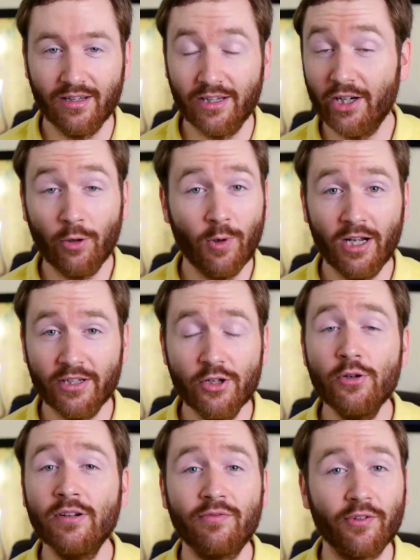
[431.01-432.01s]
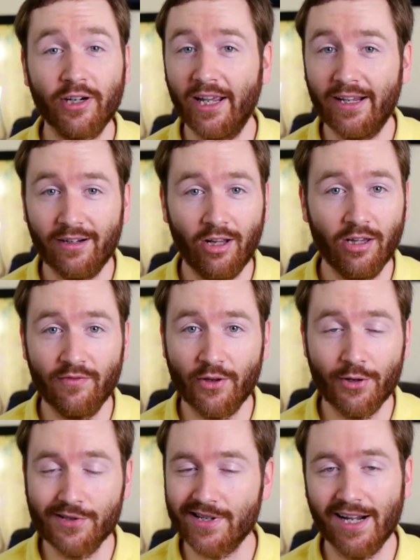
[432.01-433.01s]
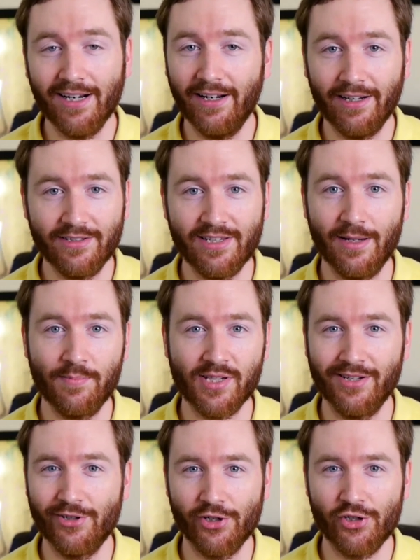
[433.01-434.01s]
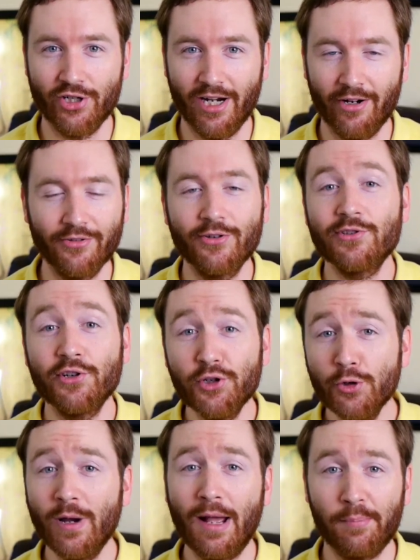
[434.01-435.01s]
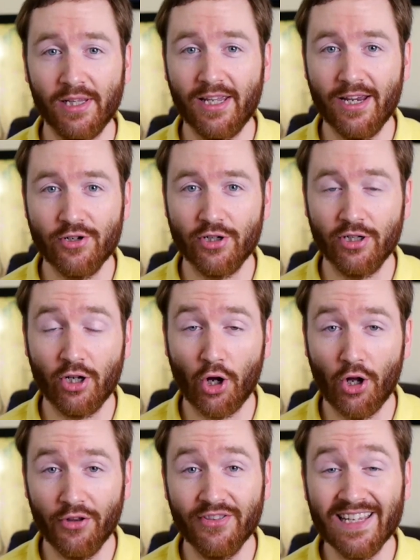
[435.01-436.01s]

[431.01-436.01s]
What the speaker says: You know what? You can forget all of those editing tips I just shared. There's a new application called